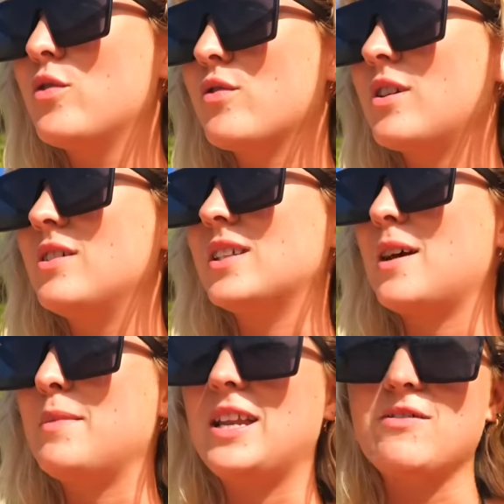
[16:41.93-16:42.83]
cruise. I
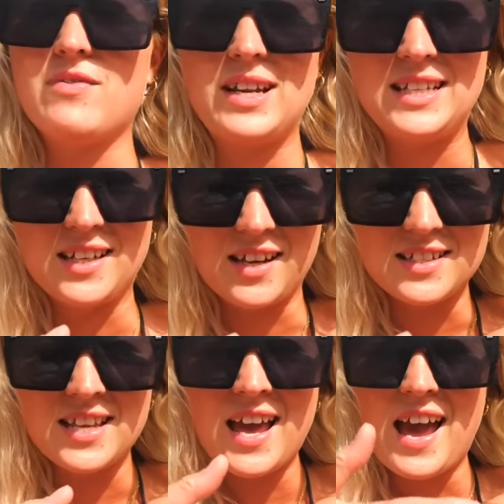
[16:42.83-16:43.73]
mean, it really
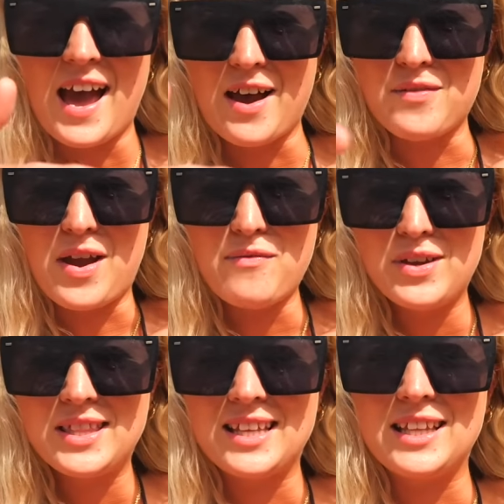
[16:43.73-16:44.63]
does have
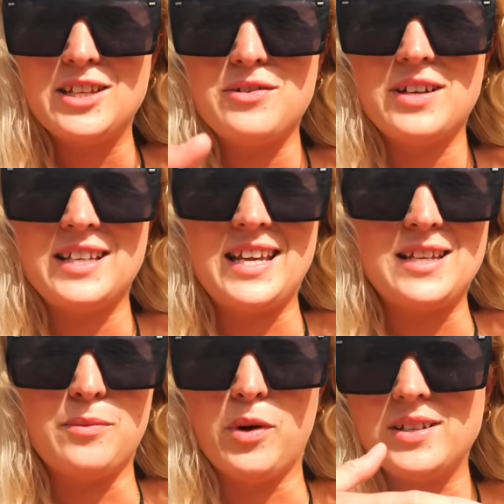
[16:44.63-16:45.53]
everything that you could need,
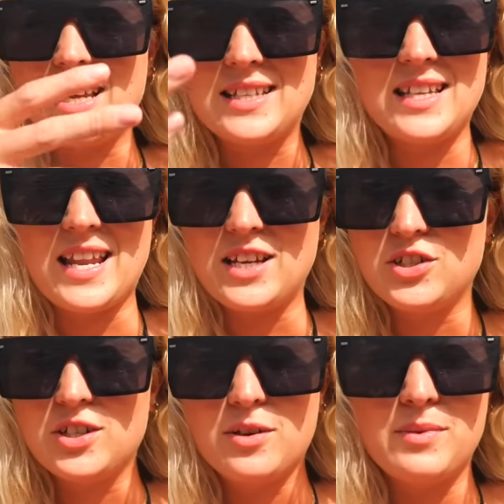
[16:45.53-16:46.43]
and what a
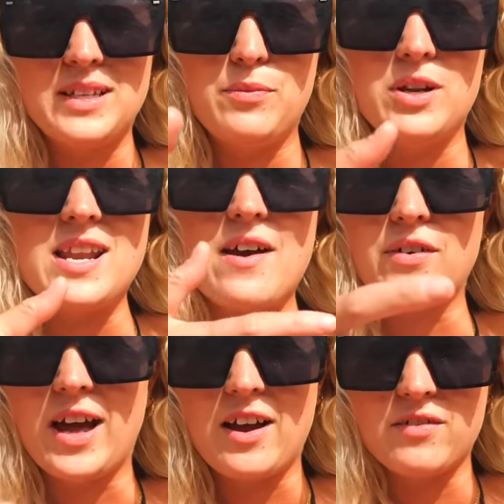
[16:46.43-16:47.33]
destination that we would
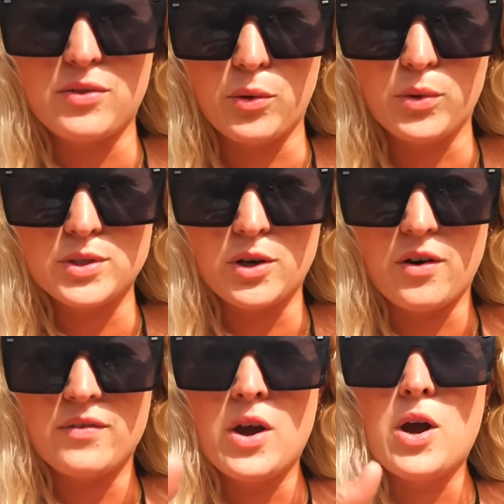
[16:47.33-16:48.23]
never have thought of,